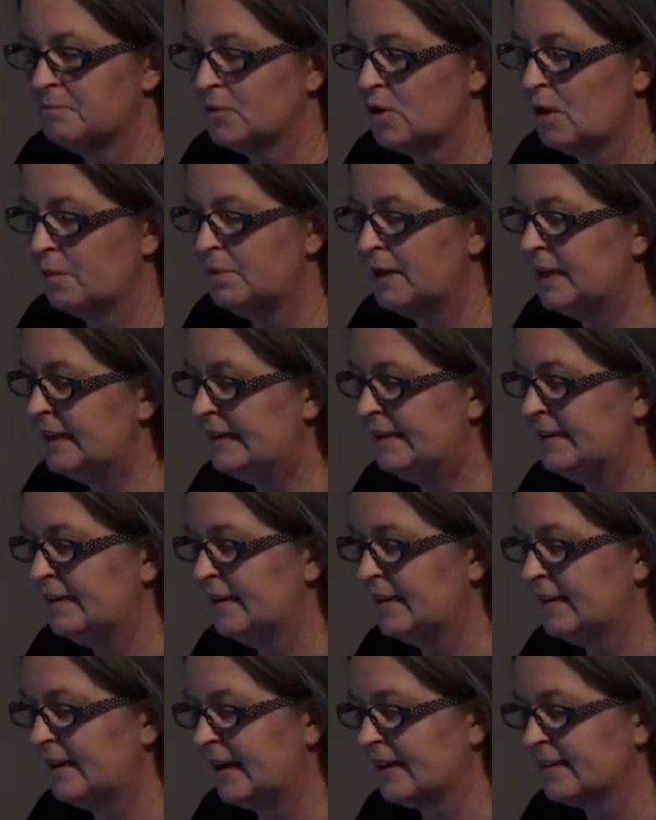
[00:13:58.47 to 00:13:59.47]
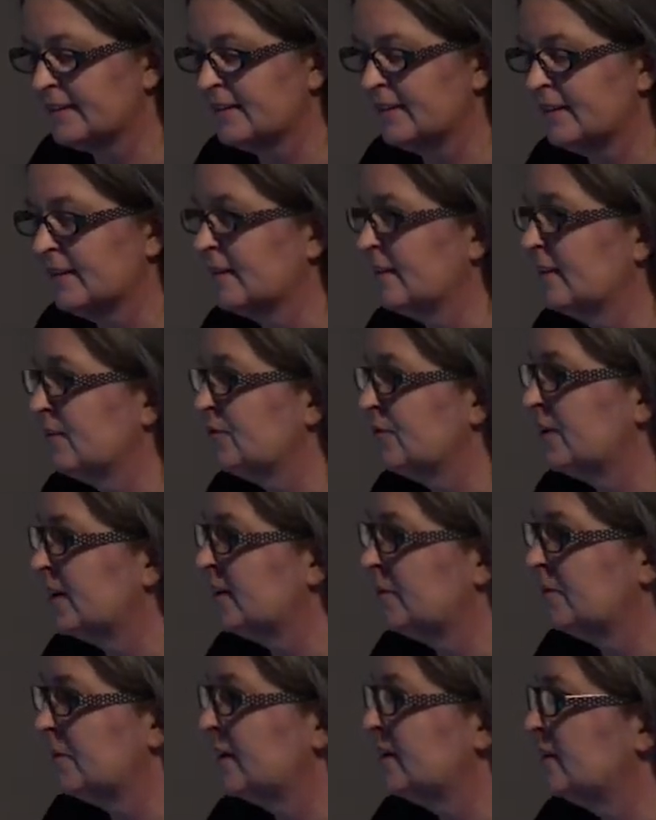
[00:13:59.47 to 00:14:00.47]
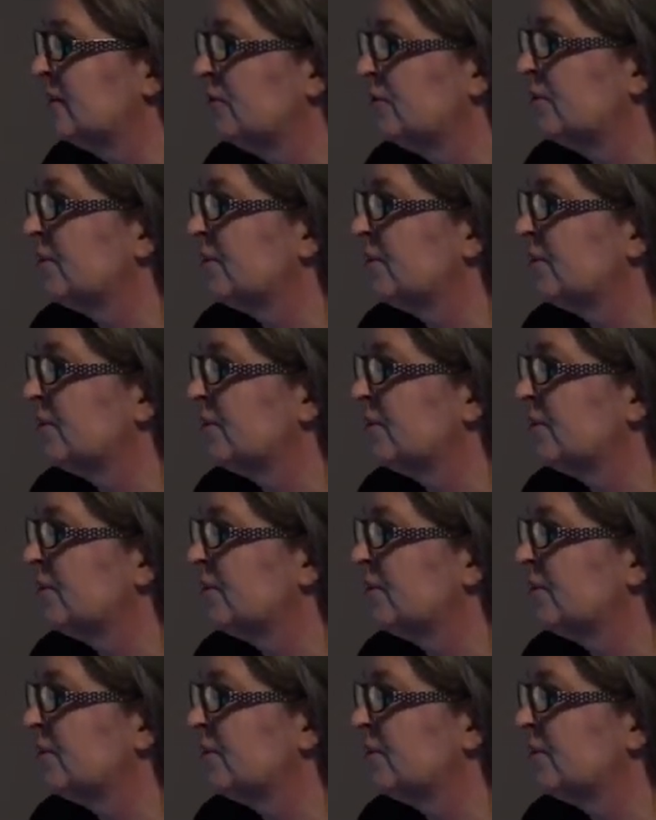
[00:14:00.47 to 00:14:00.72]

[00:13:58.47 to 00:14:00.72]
completely neglecting fundamental or